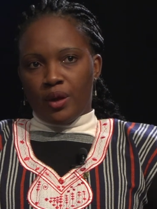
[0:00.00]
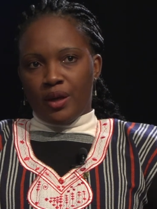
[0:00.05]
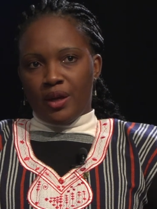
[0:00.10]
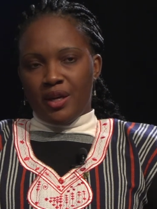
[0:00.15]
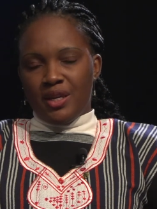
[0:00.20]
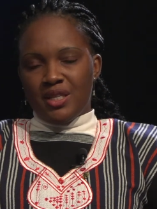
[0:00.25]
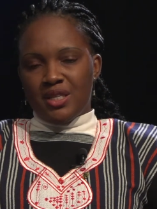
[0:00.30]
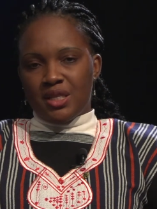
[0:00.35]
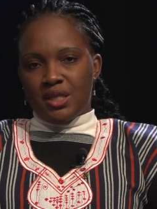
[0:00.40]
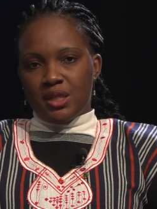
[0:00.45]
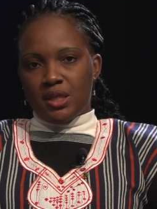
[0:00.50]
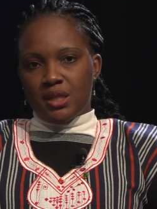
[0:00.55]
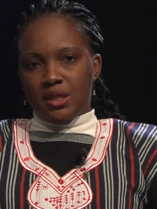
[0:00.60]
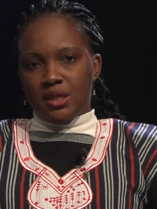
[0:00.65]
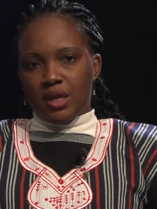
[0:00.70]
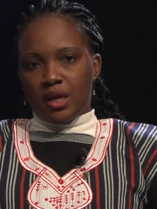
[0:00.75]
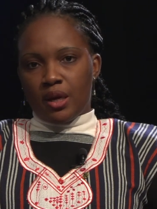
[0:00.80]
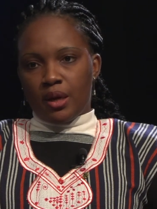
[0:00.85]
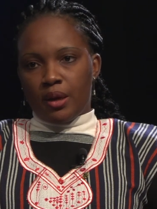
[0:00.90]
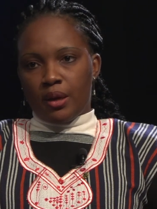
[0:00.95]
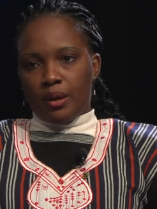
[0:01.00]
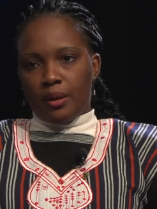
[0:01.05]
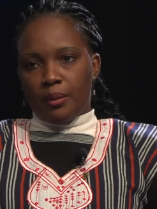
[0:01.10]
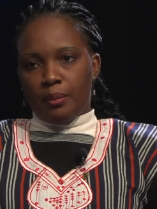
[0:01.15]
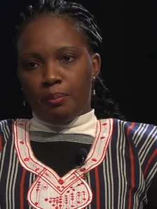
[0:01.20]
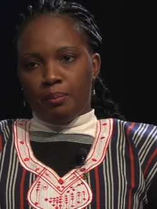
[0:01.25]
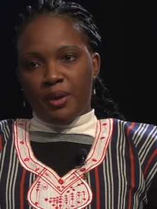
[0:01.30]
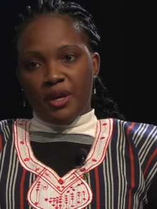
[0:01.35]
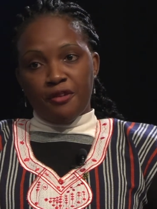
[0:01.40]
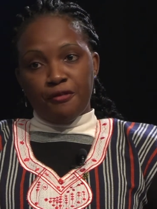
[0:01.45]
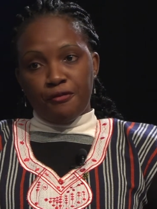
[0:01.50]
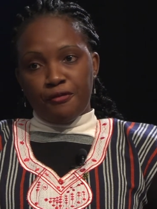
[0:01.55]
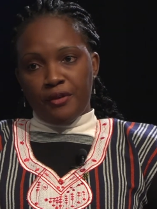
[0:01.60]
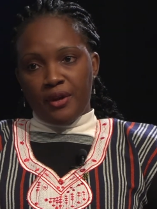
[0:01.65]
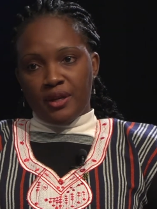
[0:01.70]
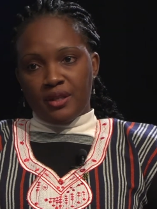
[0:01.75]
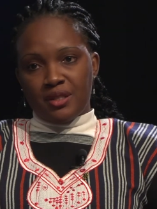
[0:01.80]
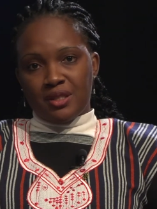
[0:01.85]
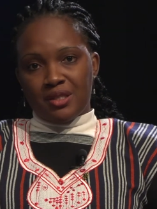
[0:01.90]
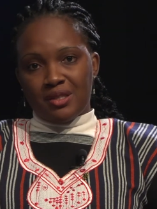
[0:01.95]
is being
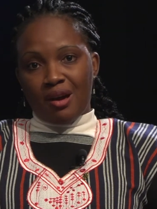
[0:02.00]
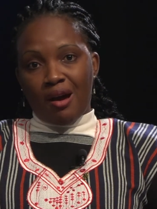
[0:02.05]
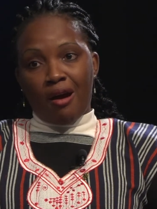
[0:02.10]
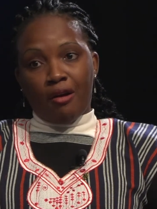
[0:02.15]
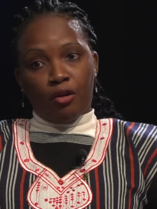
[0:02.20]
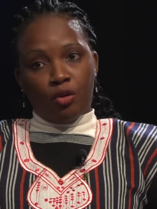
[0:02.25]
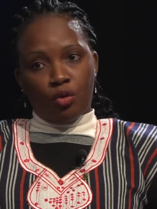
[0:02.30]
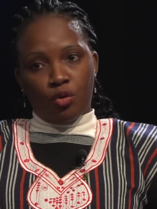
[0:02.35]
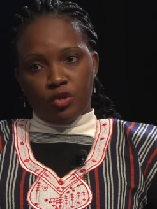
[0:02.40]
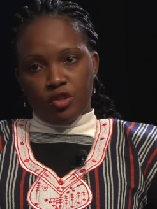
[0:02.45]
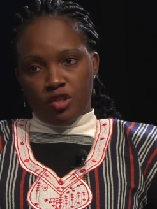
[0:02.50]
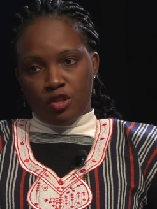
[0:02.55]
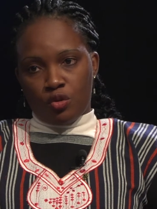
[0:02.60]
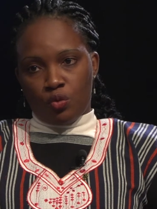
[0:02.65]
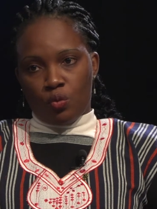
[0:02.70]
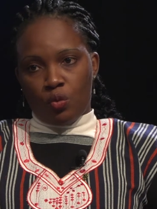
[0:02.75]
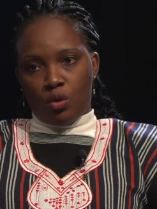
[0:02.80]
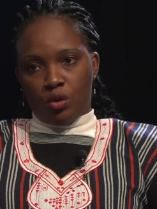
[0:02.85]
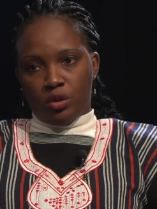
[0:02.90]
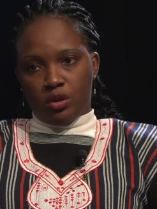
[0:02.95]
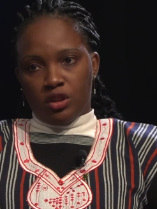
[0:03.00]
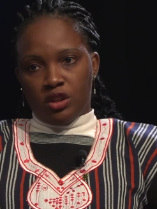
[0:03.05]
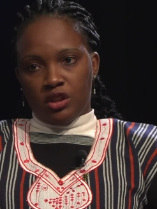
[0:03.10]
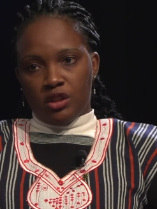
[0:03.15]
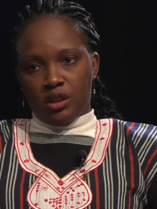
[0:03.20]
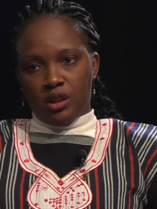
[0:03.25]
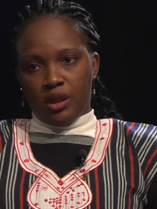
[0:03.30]
faced across the world.